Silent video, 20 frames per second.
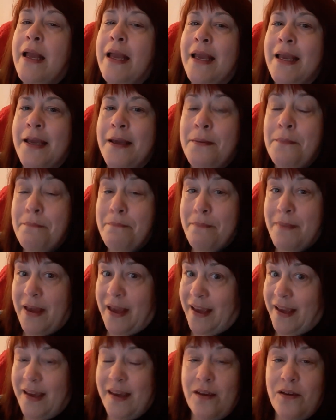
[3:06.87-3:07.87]
It
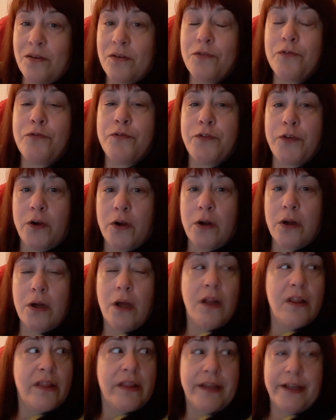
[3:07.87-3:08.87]
may for
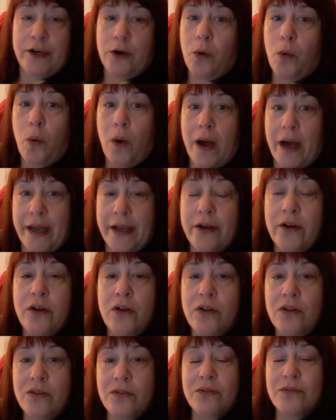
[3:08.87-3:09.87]
a little
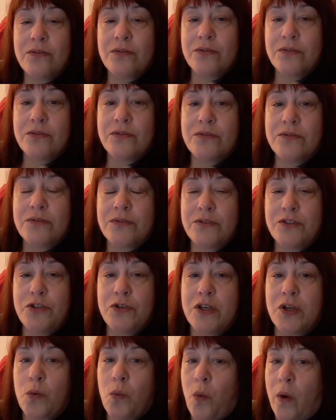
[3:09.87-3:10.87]
while. You
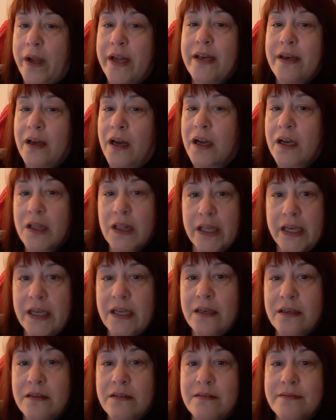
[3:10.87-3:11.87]
can white knuckle
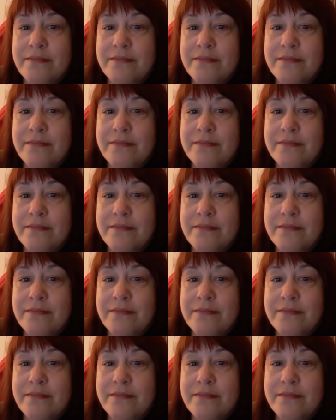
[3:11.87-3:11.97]
it.